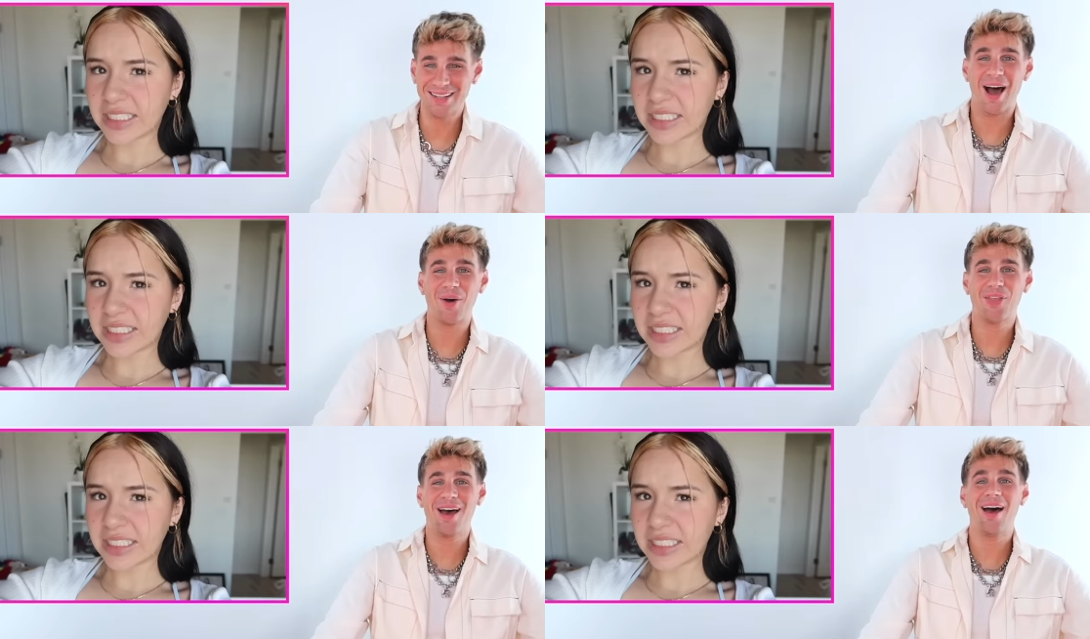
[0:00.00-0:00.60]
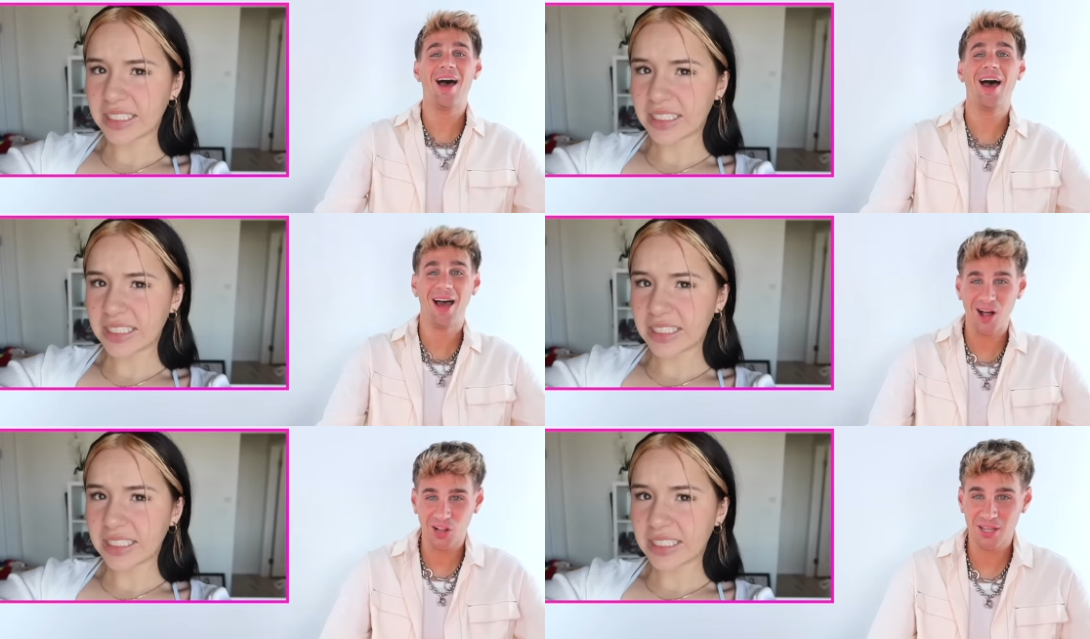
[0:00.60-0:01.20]
Speaker 1: How the
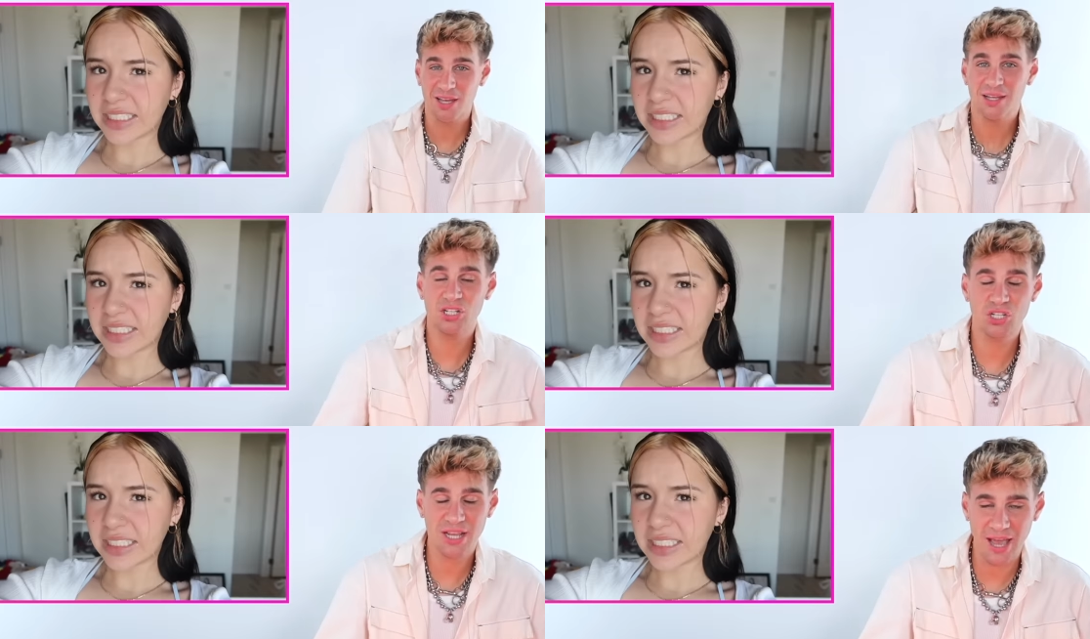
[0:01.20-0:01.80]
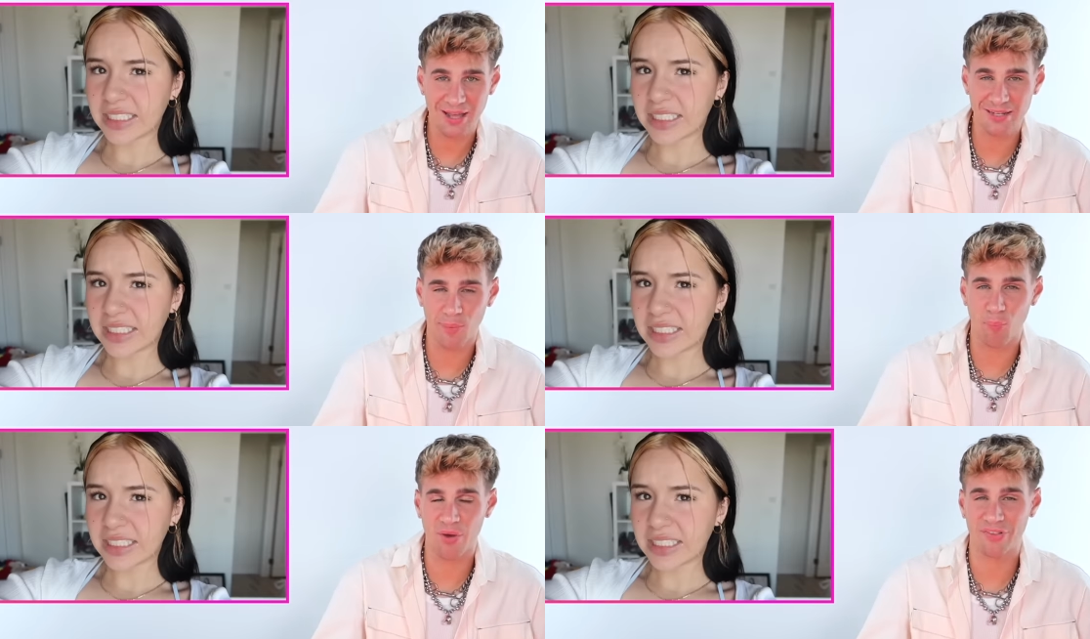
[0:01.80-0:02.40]
hell did she end
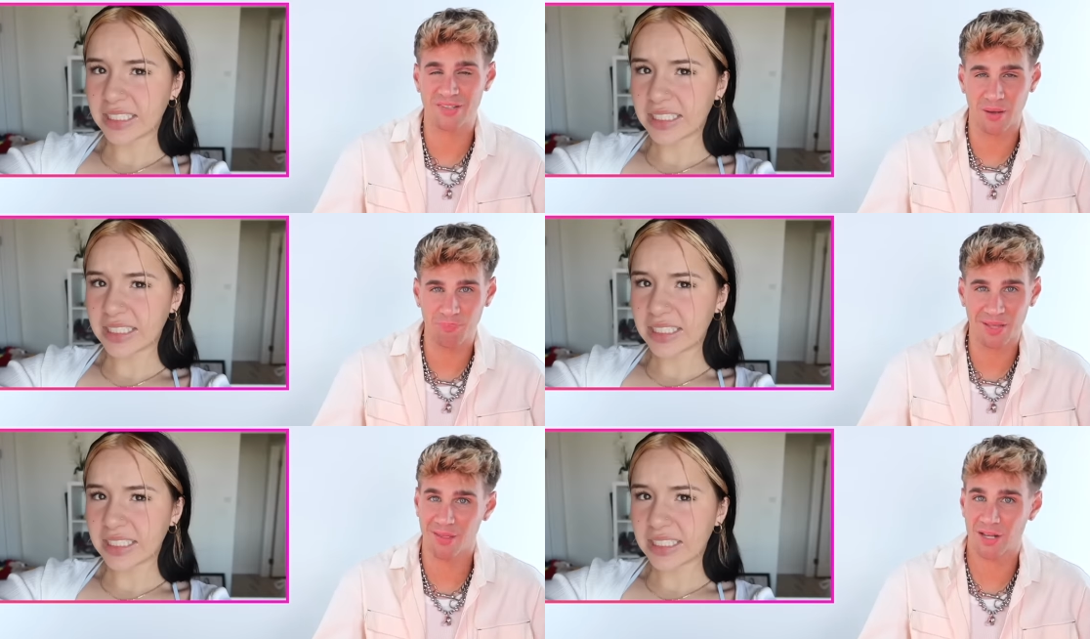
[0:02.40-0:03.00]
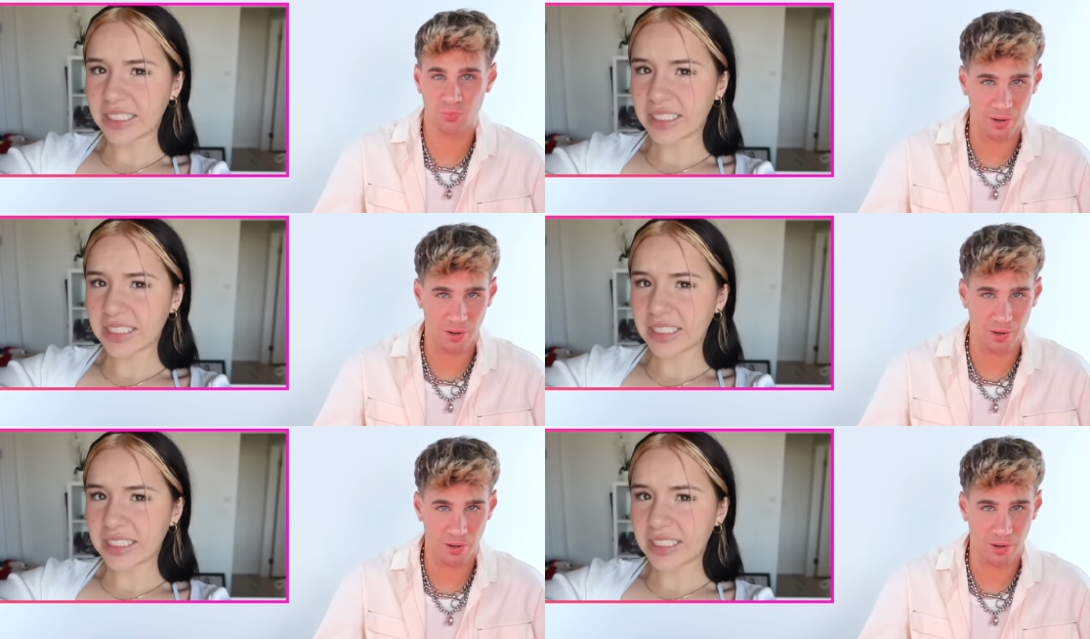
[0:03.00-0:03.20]
up with something that is